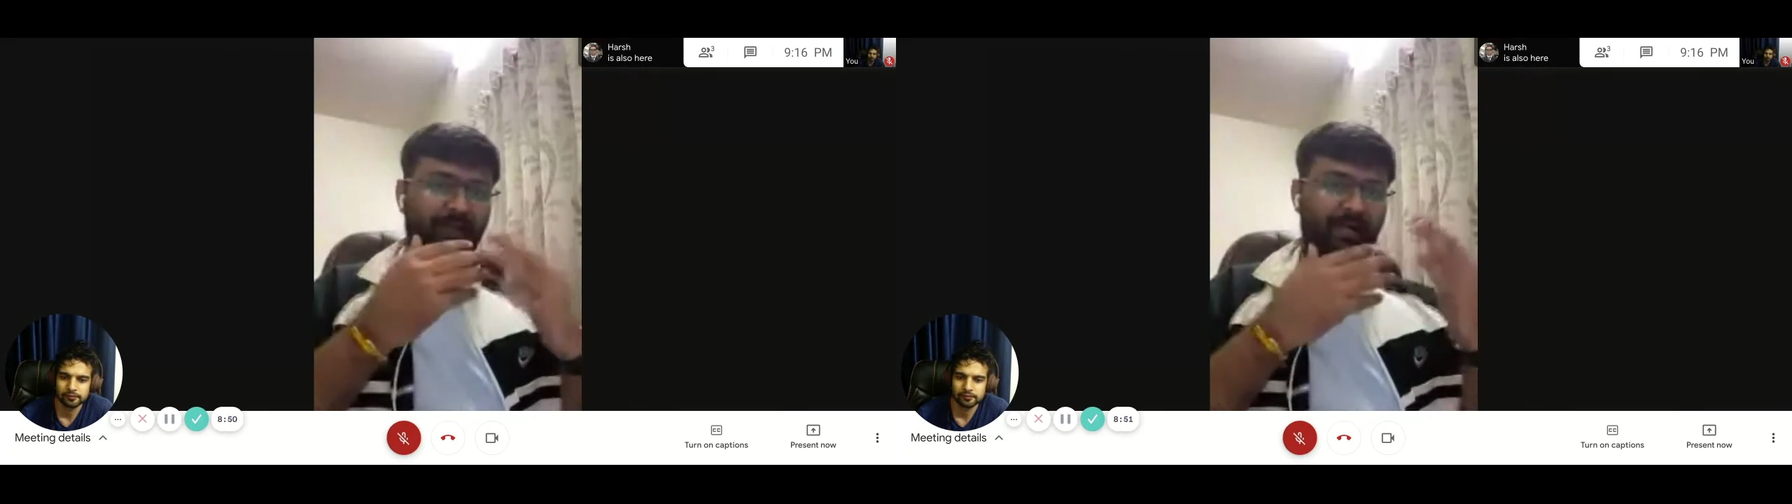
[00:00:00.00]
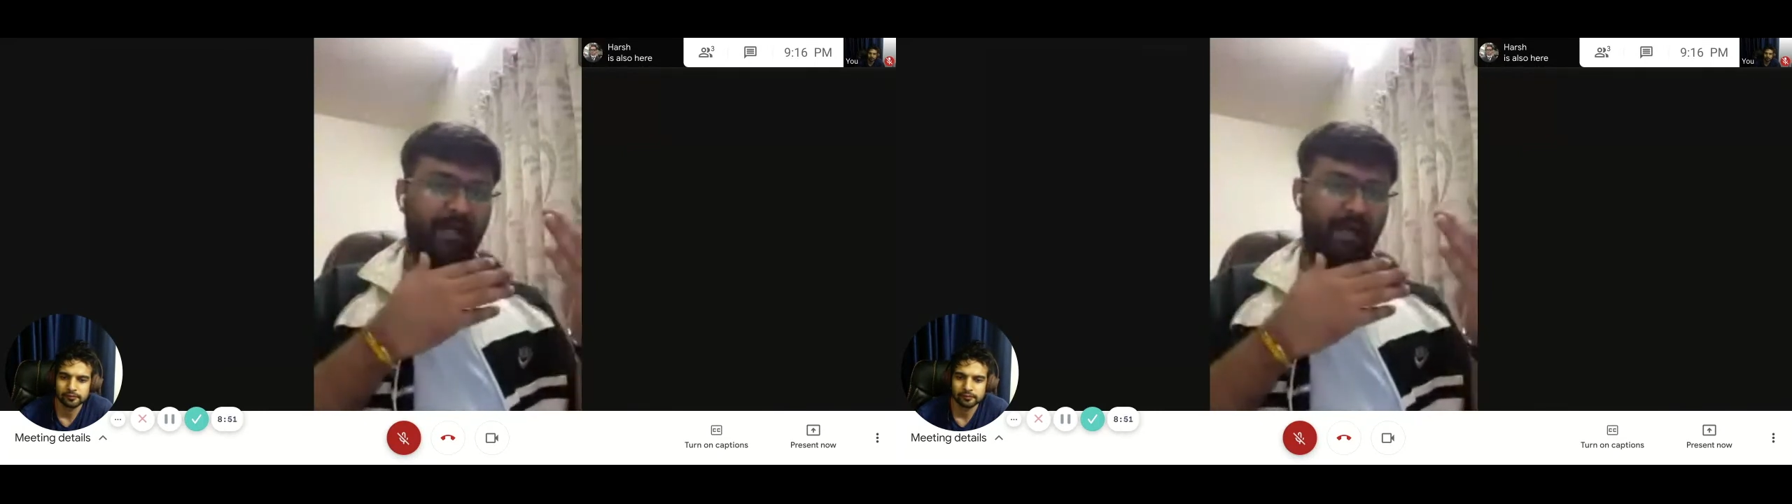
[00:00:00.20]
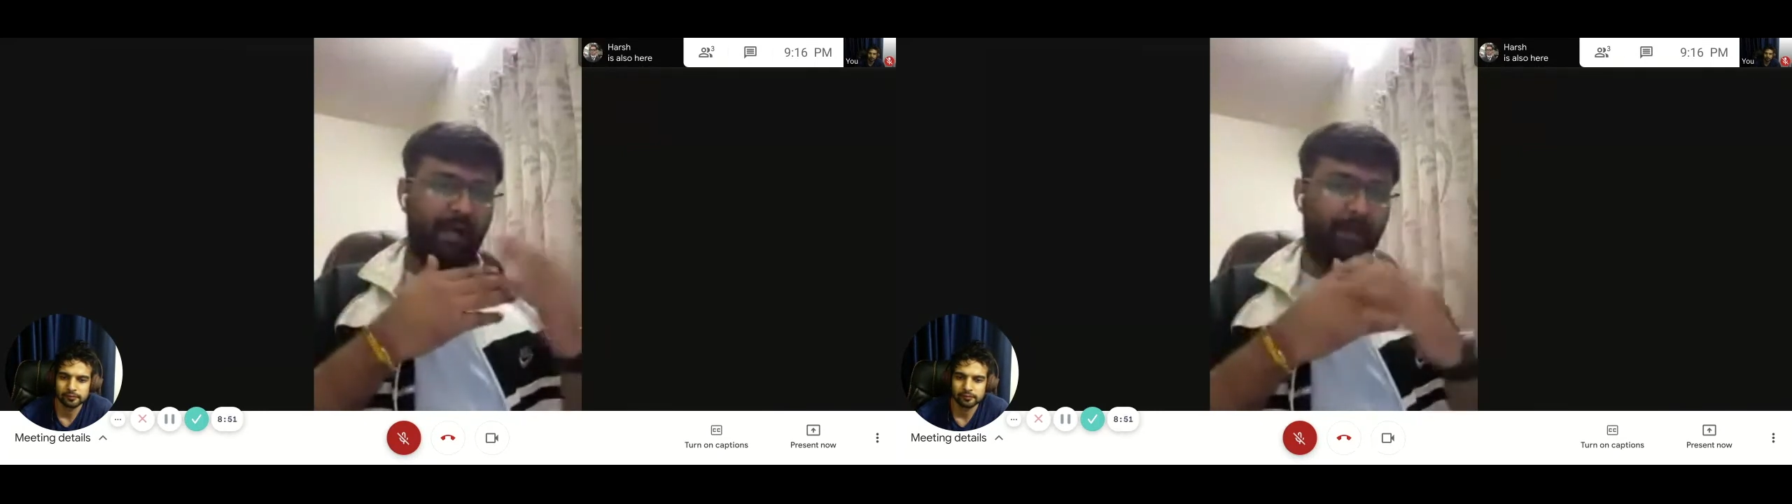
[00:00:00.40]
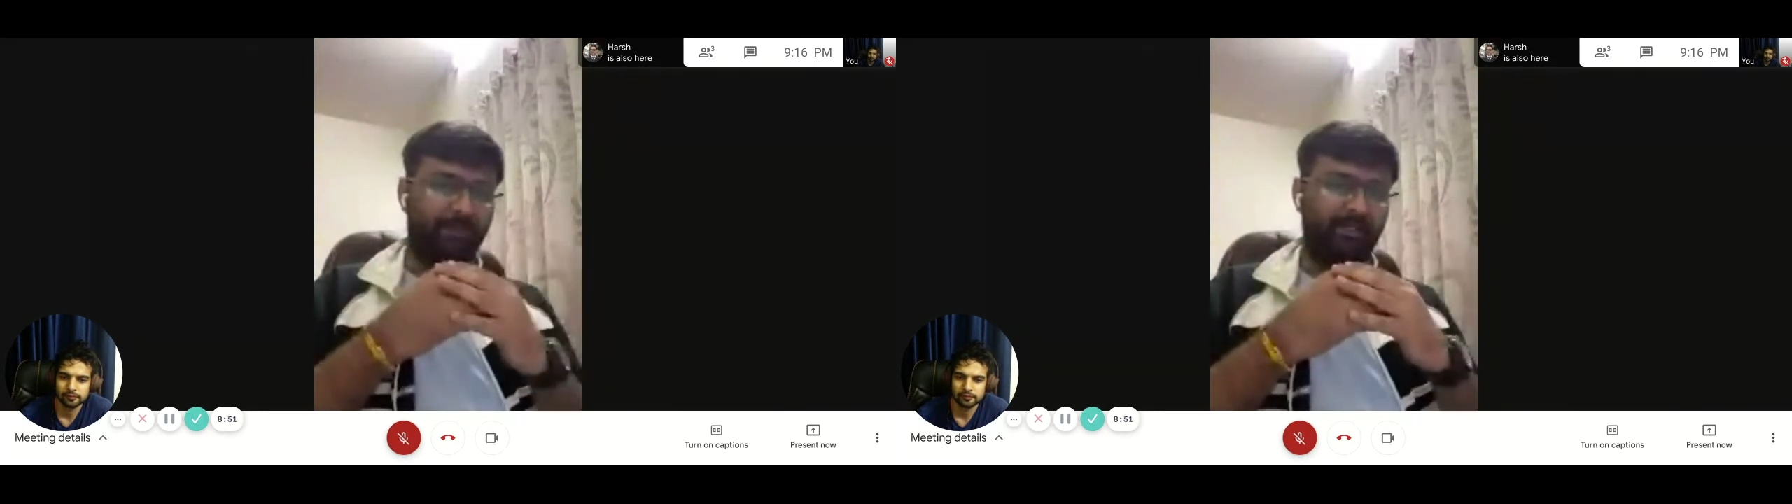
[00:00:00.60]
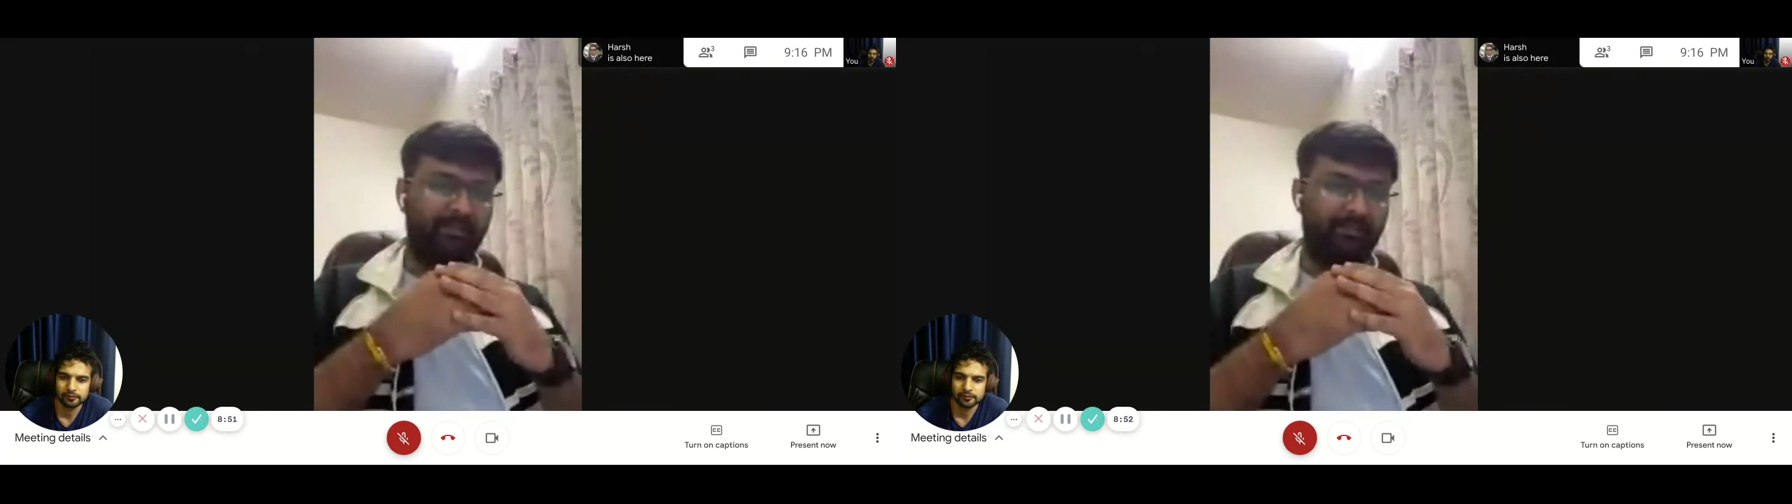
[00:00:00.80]
and
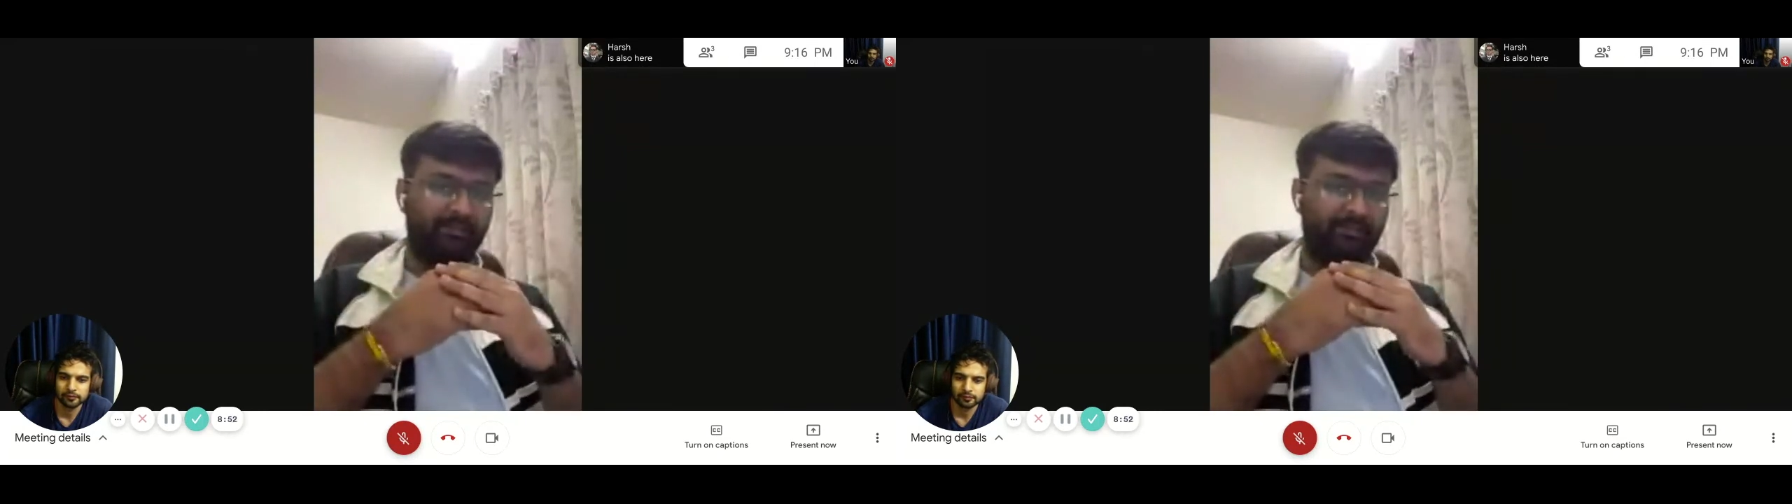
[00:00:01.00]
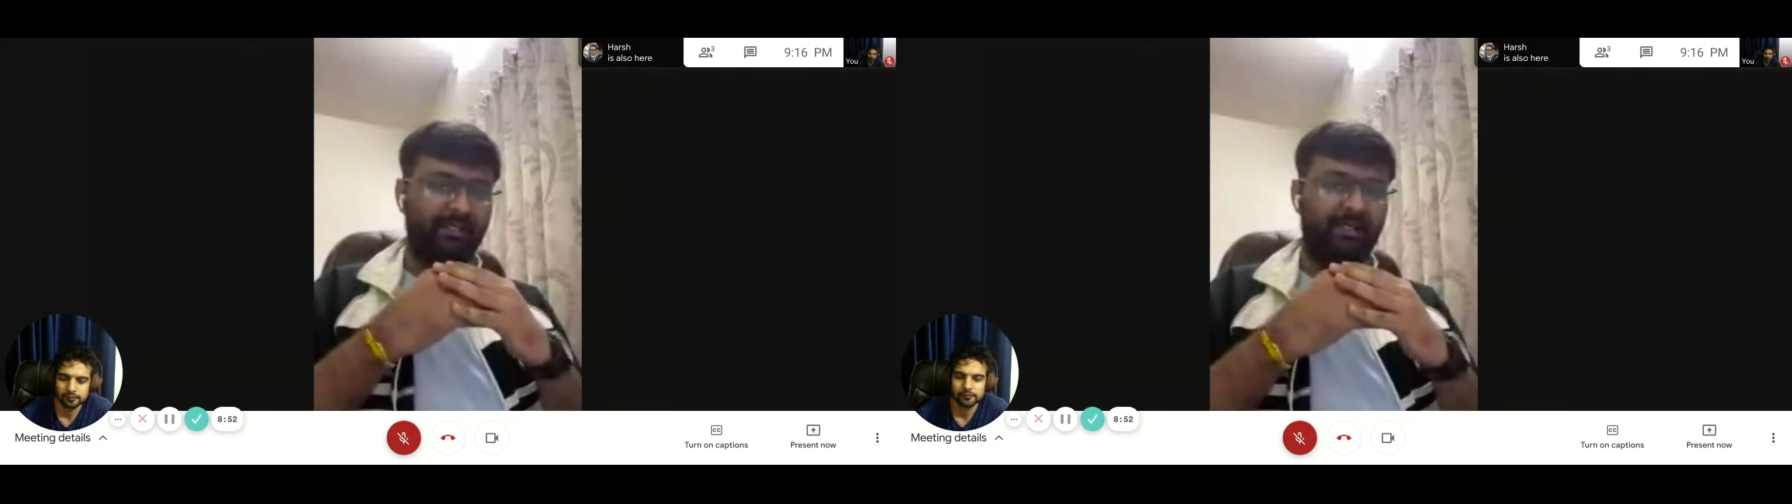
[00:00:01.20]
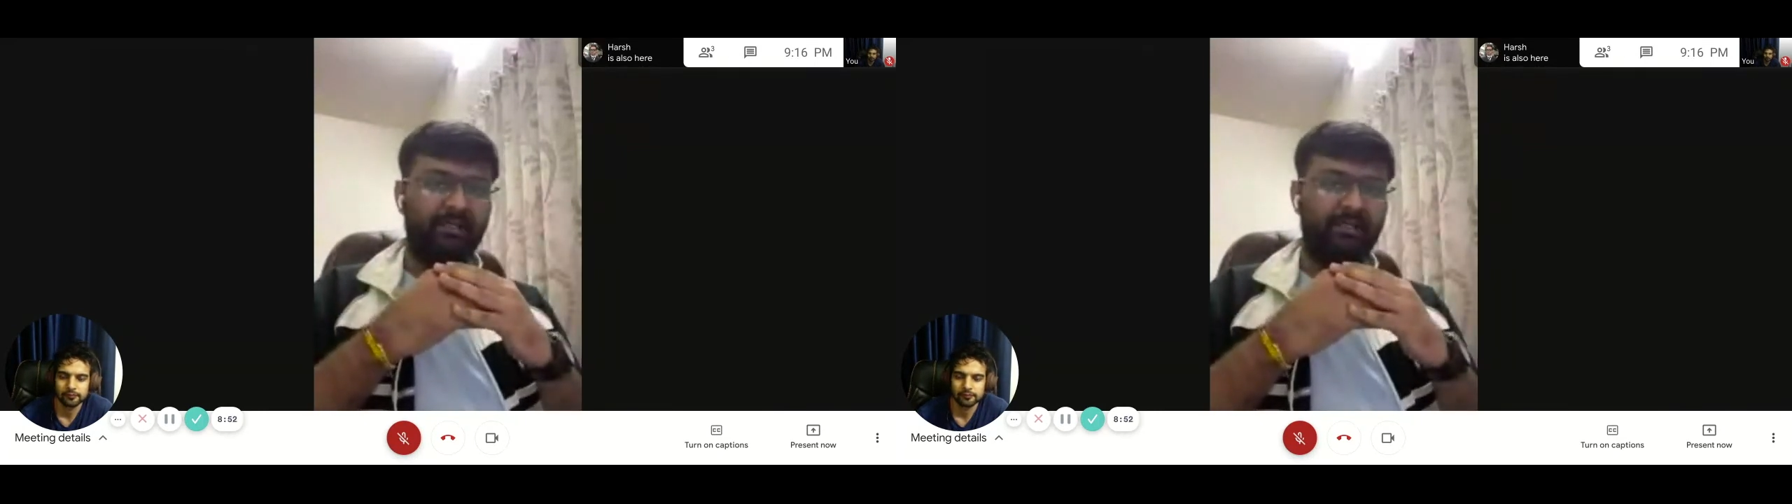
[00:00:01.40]
after that they are